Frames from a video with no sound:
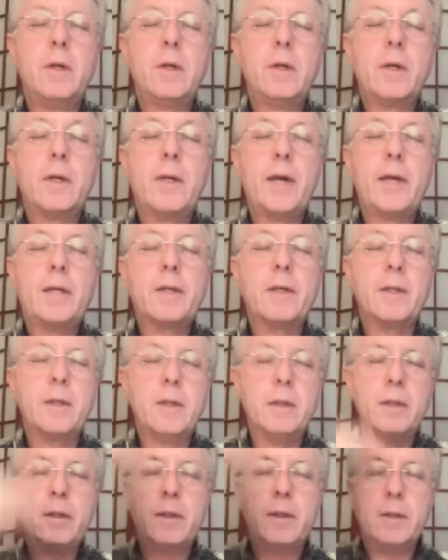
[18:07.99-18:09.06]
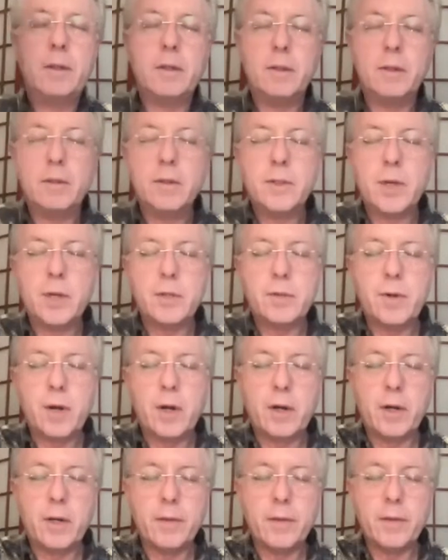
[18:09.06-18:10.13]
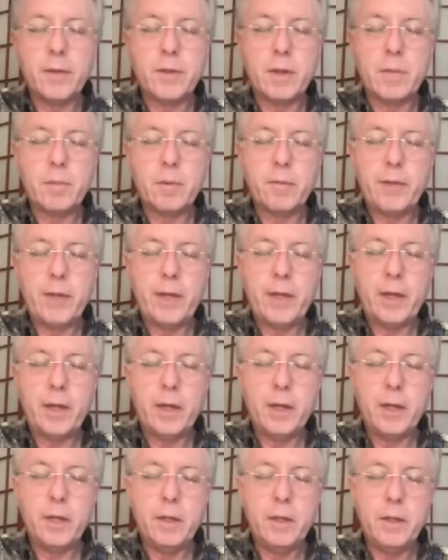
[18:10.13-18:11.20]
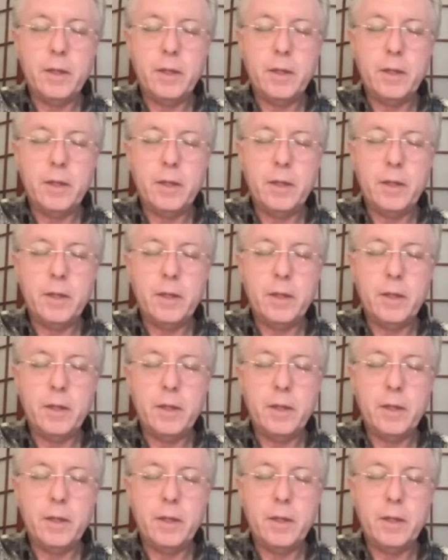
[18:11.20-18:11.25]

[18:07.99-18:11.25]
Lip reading: connected in the Sasrara at the top of the head.